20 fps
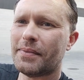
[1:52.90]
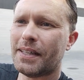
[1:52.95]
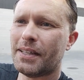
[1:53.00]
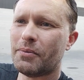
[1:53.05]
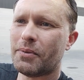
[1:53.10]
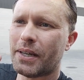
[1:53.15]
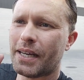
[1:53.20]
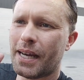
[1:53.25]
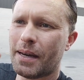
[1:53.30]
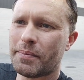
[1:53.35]

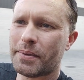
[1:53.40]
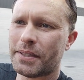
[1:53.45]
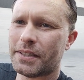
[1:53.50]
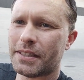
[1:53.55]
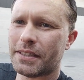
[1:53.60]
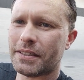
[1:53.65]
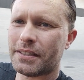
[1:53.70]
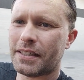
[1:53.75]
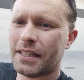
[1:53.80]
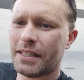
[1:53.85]
And what happens
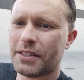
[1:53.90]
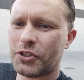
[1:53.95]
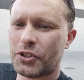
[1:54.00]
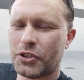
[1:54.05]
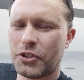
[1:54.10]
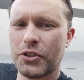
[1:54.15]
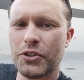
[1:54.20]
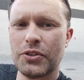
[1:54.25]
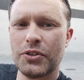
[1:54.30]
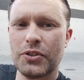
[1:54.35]
is their
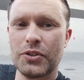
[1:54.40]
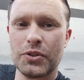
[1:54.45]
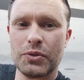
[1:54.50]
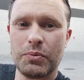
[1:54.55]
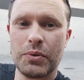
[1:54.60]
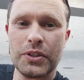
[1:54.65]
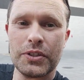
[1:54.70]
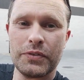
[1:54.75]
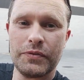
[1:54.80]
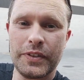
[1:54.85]
students
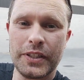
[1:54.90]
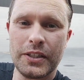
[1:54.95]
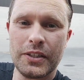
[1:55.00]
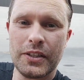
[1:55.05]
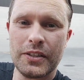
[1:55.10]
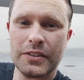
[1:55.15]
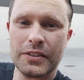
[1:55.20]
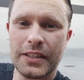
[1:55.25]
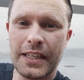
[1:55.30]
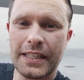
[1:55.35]
watch
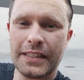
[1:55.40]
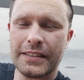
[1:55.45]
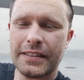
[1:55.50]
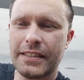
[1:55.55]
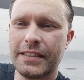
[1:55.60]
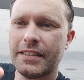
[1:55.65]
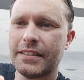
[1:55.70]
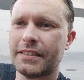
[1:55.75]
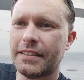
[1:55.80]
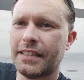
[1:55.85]
videos like
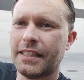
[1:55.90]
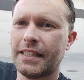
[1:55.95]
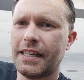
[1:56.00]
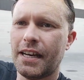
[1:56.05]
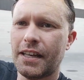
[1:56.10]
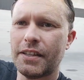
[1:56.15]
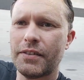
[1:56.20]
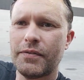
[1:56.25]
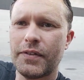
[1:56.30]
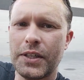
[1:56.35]
this, and then
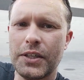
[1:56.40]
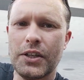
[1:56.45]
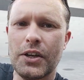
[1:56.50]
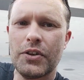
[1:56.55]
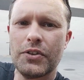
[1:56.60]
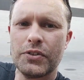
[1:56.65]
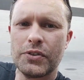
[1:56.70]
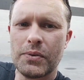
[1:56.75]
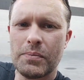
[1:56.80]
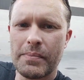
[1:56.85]
other
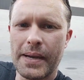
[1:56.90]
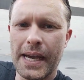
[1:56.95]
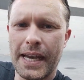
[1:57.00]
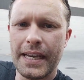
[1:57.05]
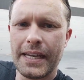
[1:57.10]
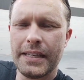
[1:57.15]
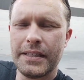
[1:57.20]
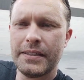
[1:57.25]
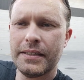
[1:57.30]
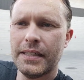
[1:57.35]
videos are
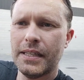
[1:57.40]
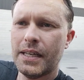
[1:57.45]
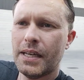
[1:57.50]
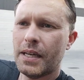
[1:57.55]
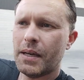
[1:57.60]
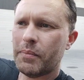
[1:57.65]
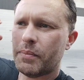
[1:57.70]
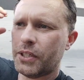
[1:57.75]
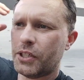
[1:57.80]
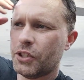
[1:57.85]
made,
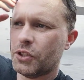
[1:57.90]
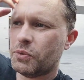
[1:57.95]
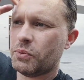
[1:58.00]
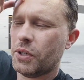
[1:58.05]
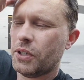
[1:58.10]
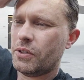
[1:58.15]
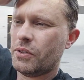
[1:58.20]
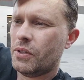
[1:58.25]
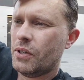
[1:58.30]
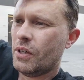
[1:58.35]
because
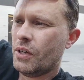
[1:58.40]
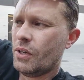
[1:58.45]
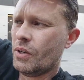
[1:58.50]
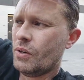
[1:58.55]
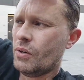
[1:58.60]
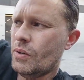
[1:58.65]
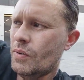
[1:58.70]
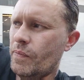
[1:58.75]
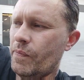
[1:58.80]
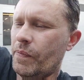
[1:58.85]

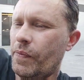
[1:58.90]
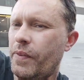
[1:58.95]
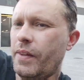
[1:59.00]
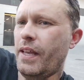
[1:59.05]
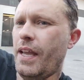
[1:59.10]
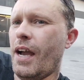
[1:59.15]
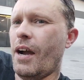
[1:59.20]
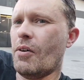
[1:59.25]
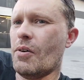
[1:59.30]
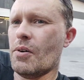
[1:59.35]

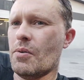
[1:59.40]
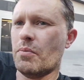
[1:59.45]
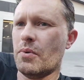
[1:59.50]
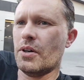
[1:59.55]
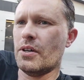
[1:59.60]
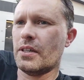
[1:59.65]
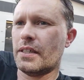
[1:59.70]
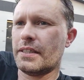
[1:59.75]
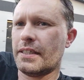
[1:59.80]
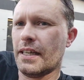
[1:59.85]
how it
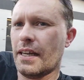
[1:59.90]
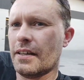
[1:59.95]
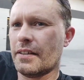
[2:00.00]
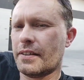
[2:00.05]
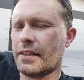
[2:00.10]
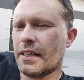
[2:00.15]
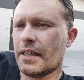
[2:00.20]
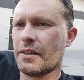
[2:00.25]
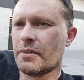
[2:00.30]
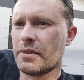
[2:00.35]
works
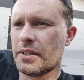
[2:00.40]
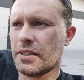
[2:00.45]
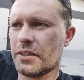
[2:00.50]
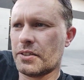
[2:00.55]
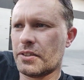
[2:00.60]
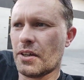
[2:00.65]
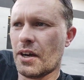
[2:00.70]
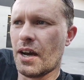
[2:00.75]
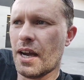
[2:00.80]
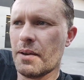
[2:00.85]
out there
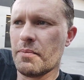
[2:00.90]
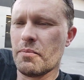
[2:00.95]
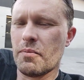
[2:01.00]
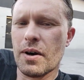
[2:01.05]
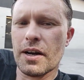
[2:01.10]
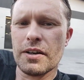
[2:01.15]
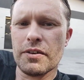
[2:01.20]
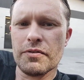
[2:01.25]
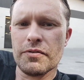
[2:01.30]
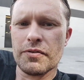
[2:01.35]
is I'm
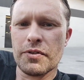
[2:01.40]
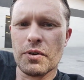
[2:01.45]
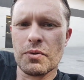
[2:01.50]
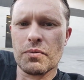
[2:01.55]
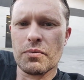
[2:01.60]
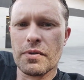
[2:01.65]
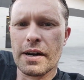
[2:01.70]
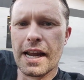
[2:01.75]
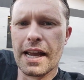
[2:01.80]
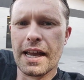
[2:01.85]
one of the
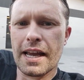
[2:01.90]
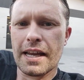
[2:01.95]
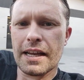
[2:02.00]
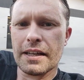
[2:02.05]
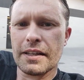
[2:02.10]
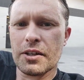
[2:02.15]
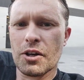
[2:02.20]
rare